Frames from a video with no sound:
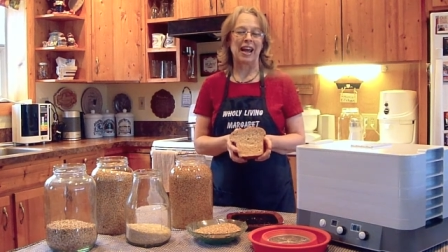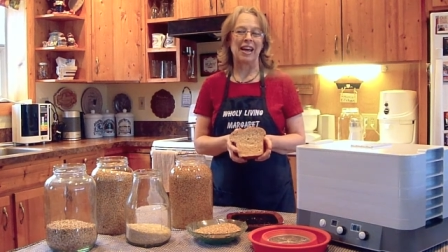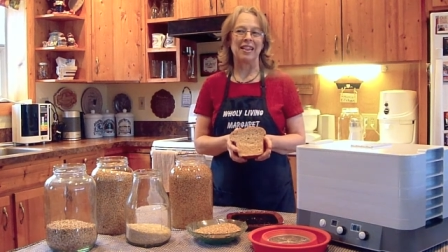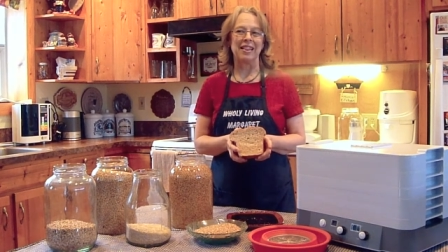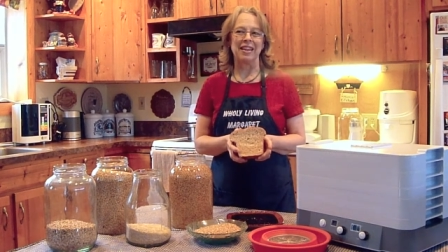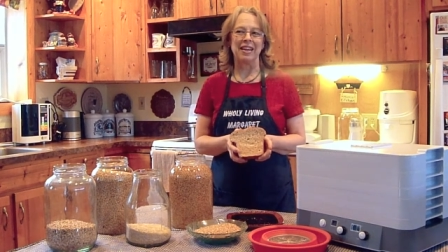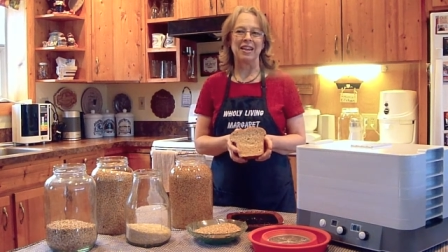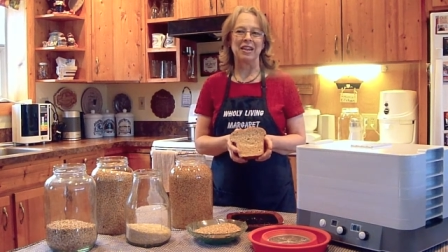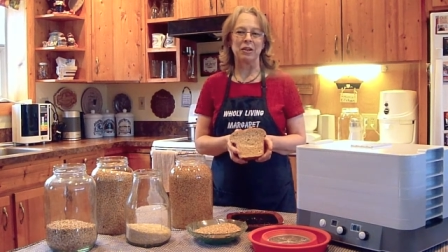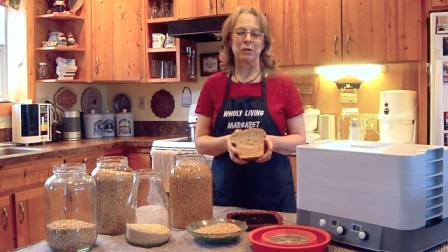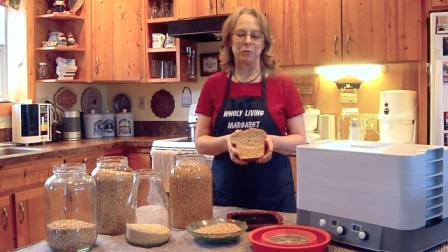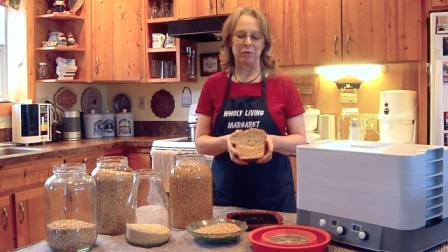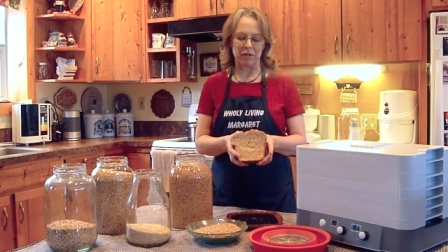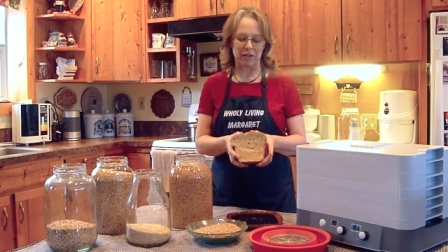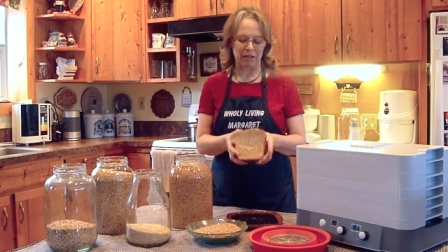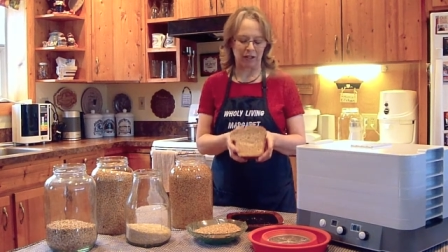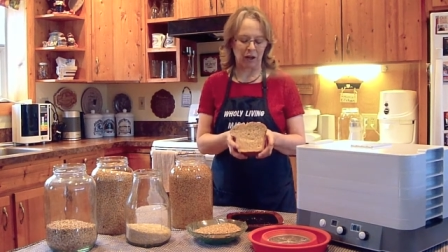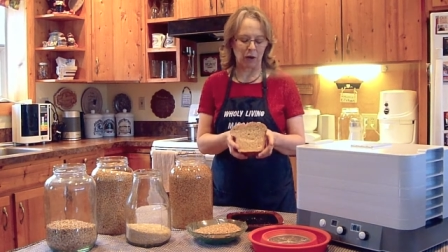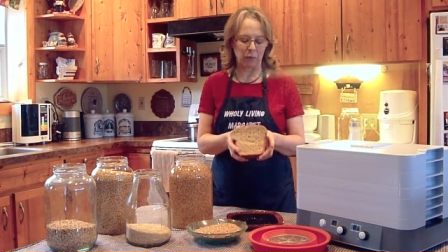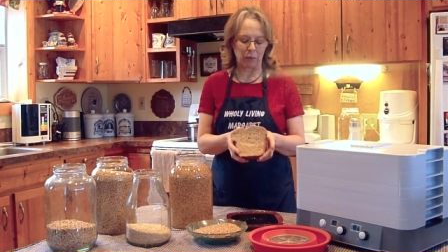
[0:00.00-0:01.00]
I think it
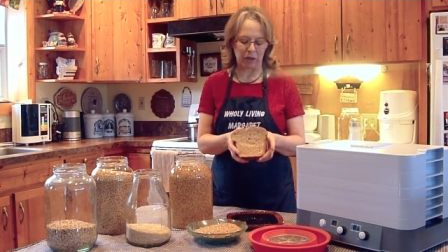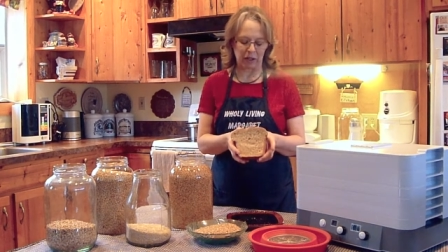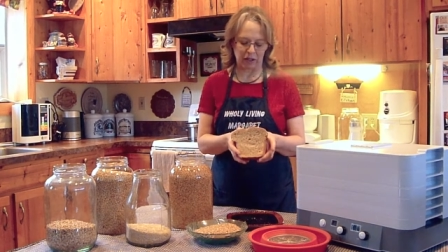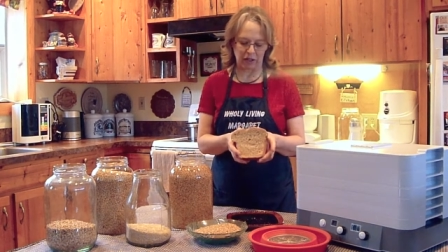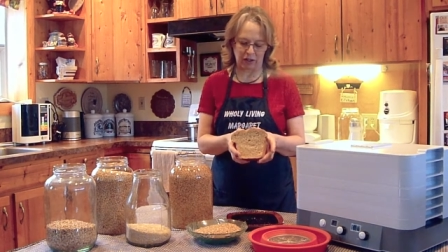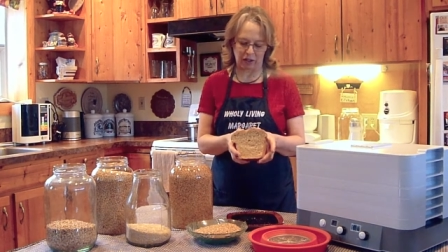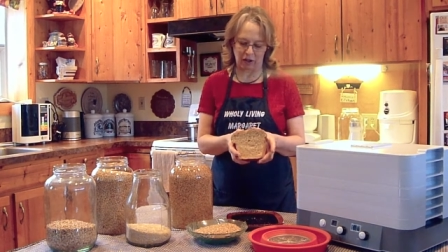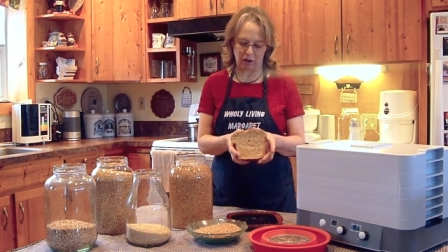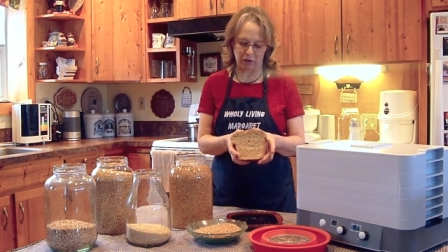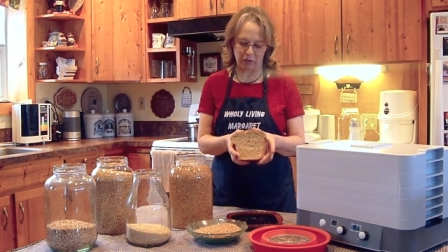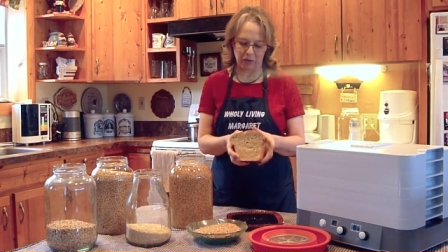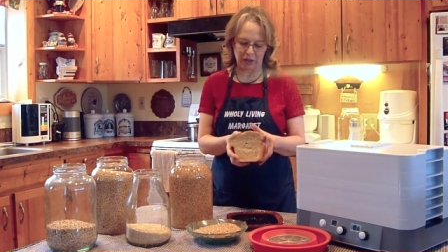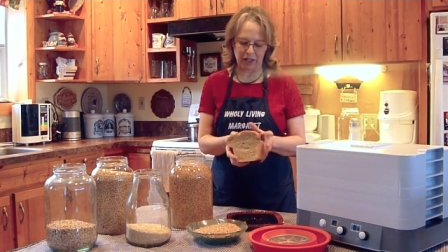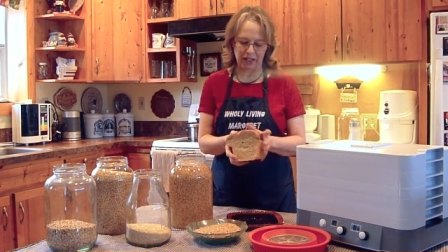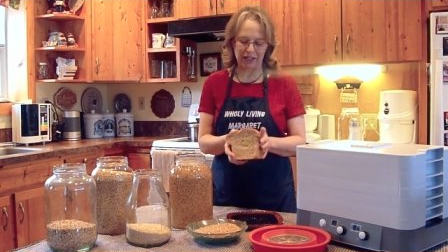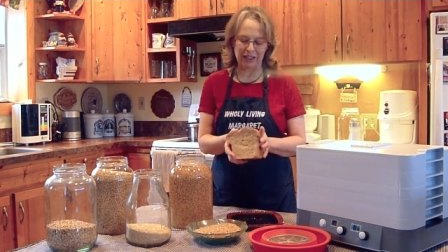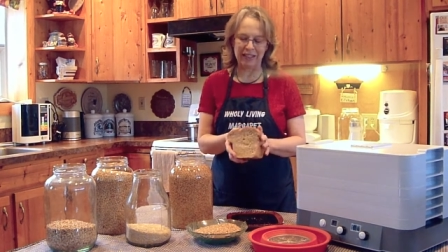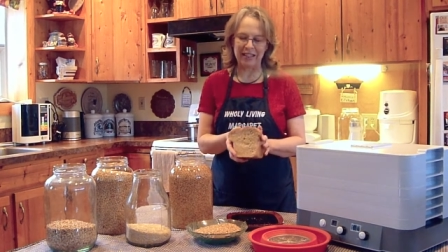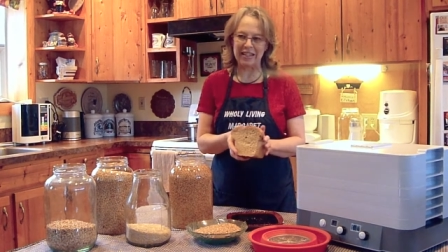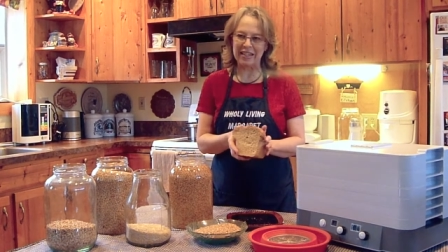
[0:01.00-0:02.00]
was a week ago,
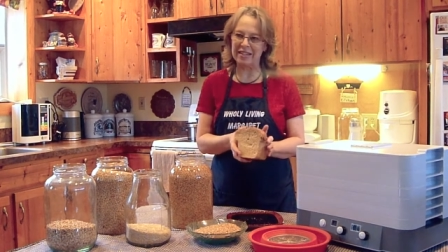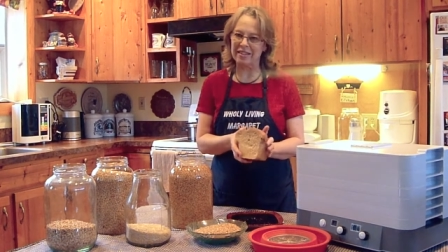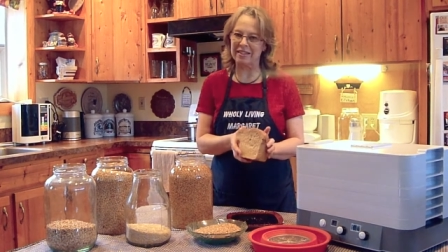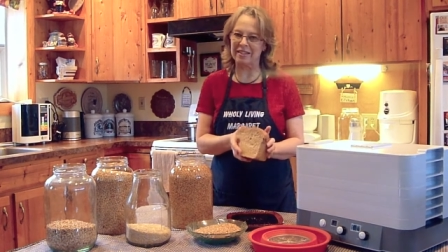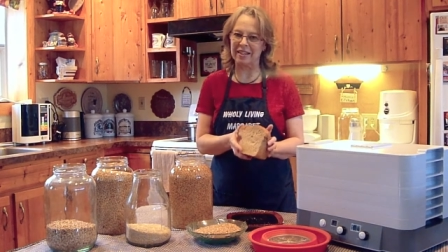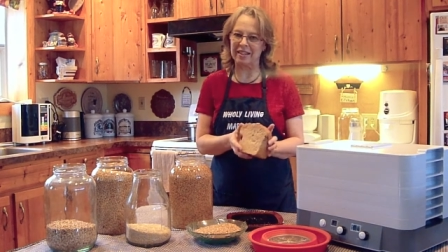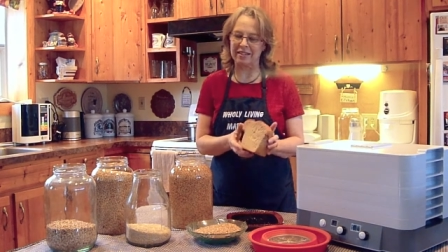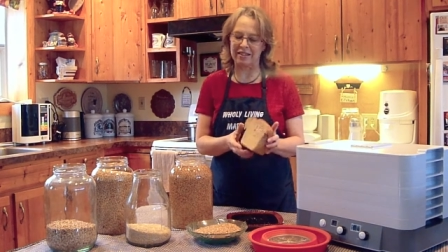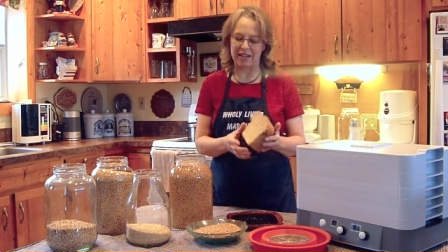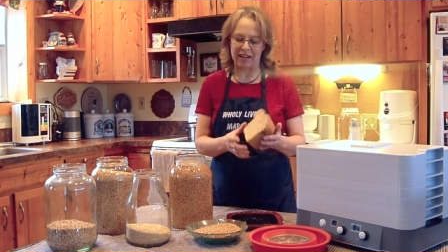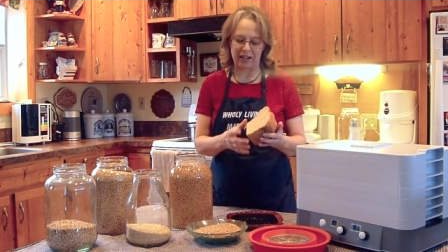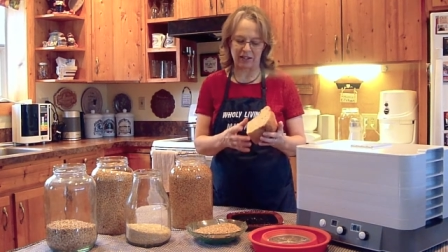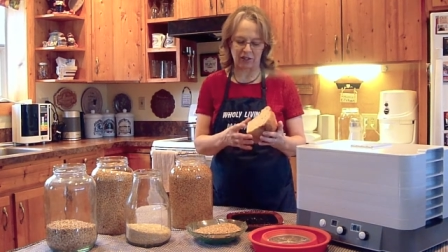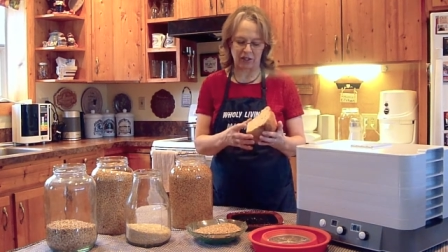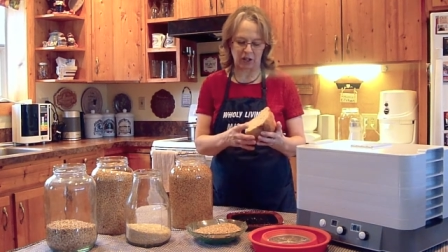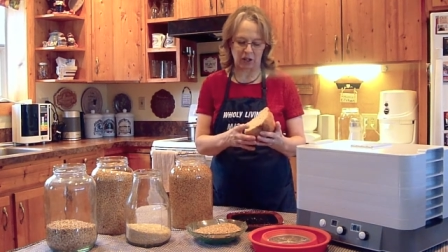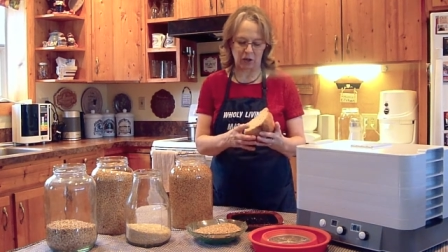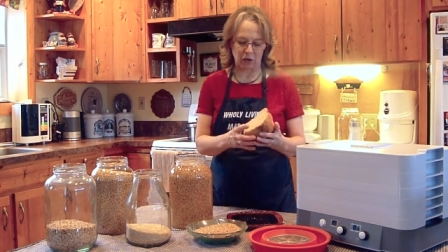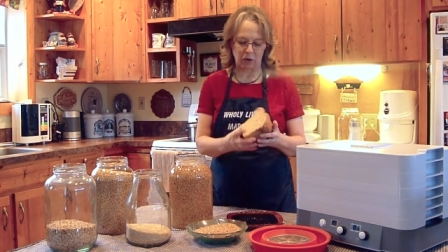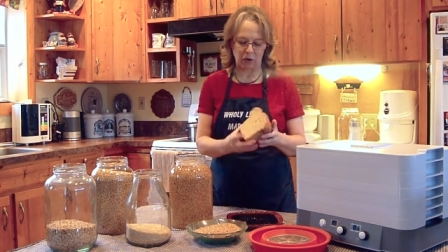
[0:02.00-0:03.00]
at least six days
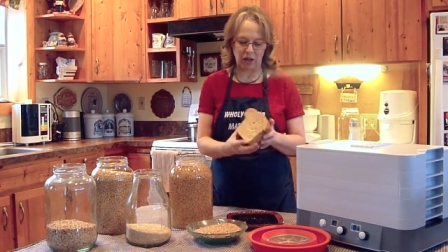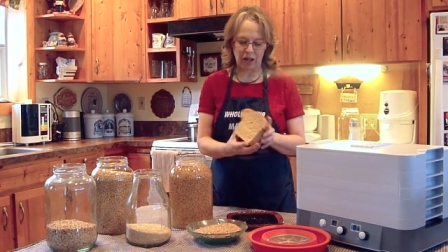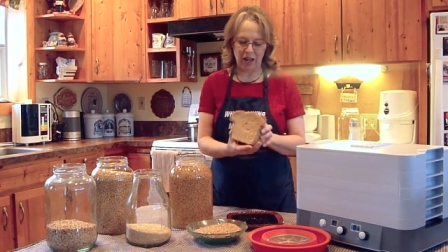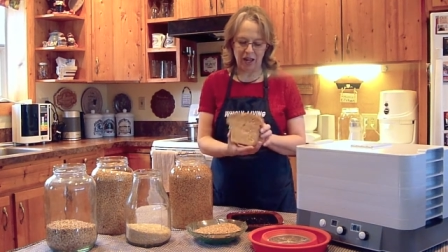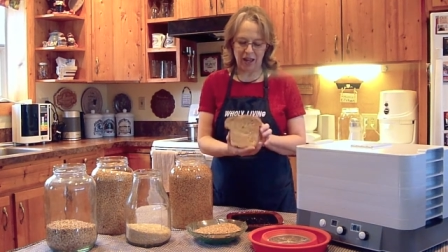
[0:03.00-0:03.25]
ago.